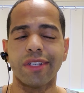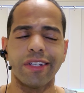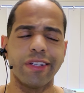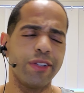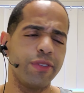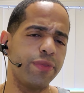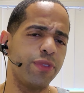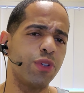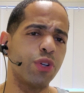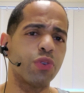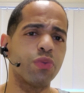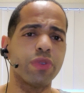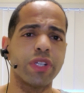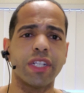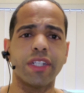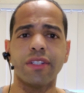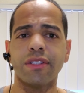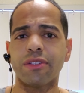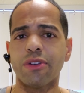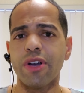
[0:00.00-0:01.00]
And if you
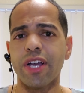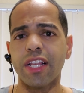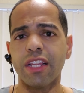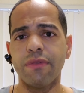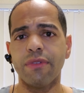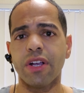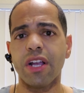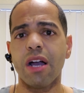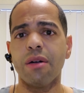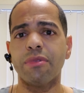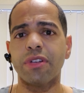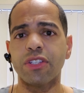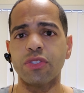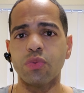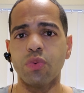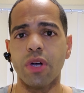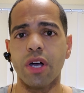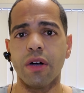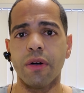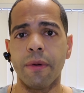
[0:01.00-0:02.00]
agree, go ahead leave a comment as
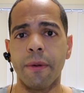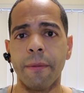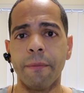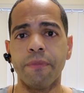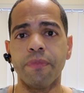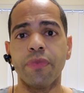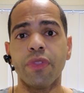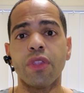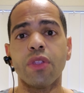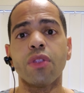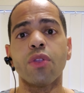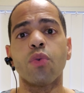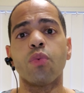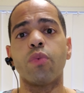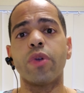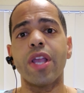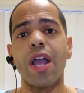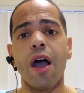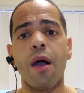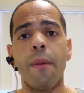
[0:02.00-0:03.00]
well.
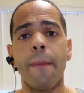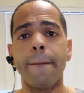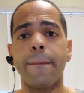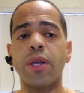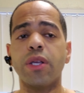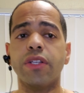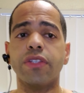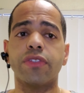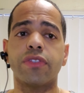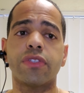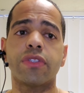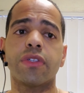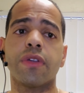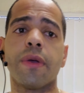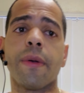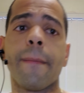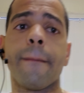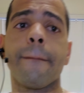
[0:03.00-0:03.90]
We out. Peace.